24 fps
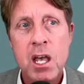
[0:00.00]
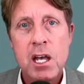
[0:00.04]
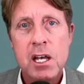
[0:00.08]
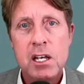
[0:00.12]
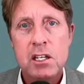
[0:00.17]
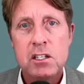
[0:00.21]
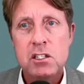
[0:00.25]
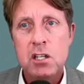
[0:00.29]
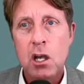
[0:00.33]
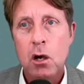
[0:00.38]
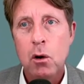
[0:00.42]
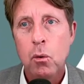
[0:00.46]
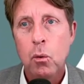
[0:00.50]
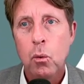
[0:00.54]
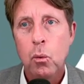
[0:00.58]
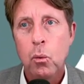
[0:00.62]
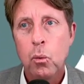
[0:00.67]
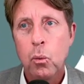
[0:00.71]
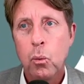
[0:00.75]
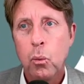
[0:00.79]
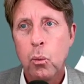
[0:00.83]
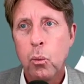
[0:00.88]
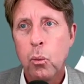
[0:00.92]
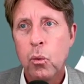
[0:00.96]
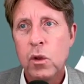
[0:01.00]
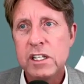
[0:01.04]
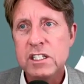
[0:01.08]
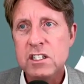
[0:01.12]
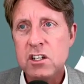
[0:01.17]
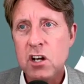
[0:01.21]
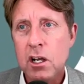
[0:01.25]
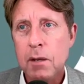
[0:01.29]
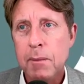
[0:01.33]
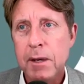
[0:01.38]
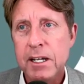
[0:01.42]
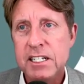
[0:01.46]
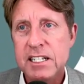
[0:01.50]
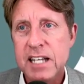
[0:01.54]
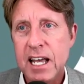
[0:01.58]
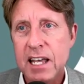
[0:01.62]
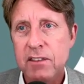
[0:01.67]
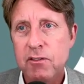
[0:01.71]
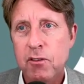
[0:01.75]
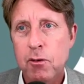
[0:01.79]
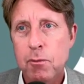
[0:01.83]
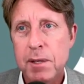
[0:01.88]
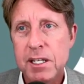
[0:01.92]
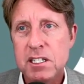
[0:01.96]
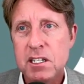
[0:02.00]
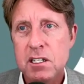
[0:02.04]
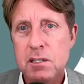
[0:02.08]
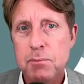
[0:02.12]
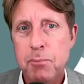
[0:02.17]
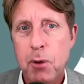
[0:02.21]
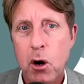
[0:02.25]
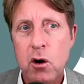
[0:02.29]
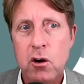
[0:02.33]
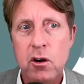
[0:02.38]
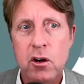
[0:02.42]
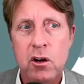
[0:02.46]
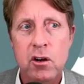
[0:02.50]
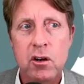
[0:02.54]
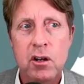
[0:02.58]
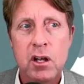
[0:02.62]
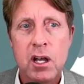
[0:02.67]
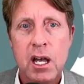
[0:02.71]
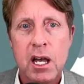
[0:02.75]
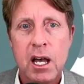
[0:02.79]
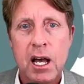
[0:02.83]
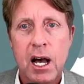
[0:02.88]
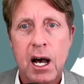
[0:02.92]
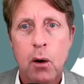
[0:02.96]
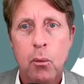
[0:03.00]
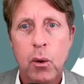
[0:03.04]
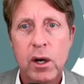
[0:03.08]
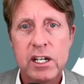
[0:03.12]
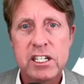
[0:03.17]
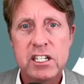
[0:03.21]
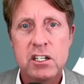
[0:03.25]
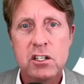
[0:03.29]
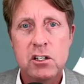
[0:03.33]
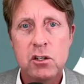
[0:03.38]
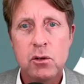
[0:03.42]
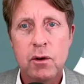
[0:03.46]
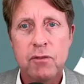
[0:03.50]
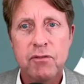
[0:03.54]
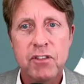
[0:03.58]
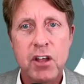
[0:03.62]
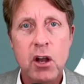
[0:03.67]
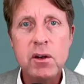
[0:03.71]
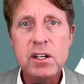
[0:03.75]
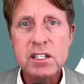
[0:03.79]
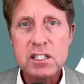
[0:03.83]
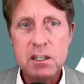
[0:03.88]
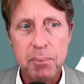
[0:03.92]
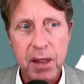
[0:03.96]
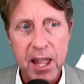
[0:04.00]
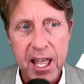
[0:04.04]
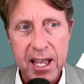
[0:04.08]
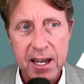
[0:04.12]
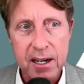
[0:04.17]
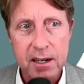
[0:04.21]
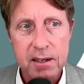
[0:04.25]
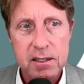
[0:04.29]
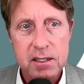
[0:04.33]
So let's talk about death of a business partner, what to do if there is a plan.